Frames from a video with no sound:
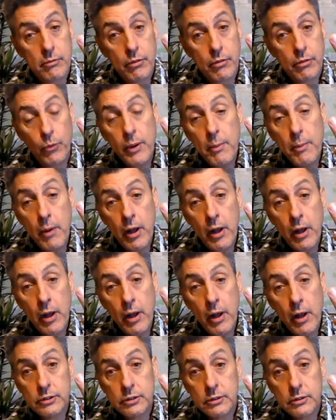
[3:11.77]
3
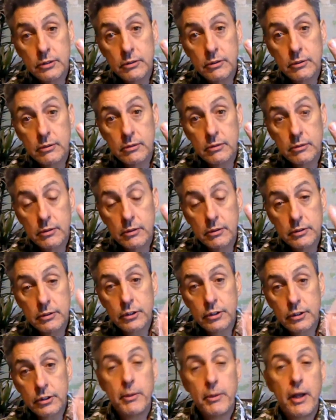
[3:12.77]
months. It's
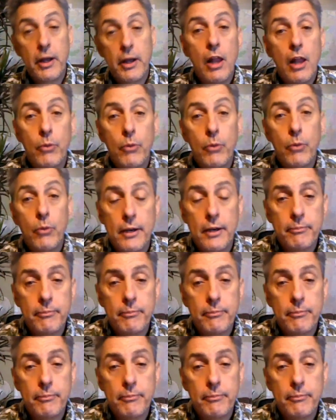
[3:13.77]
going to be Halloween.